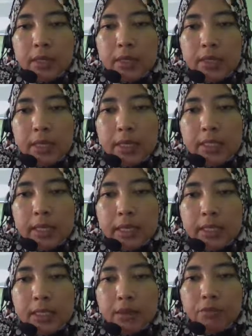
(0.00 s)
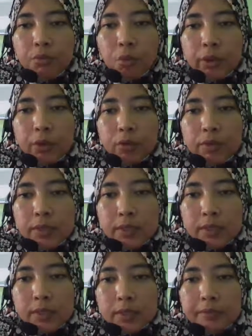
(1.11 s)
C is negative 1 over
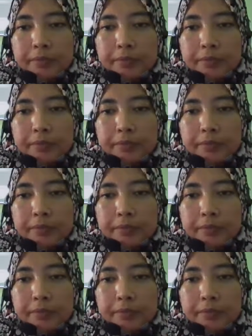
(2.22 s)
6.